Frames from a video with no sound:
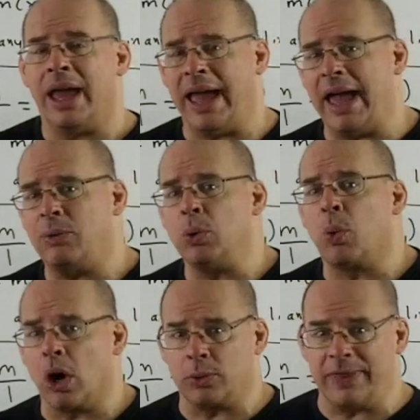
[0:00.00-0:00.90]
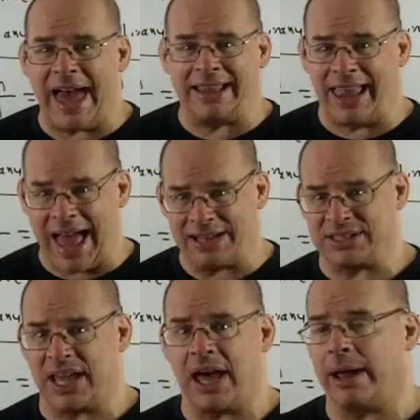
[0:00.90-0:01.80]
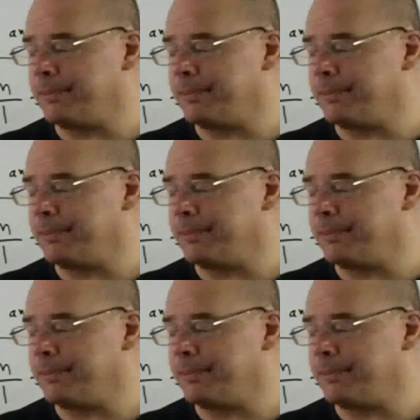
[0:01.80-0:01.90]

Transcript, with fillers: And we worked with that last time.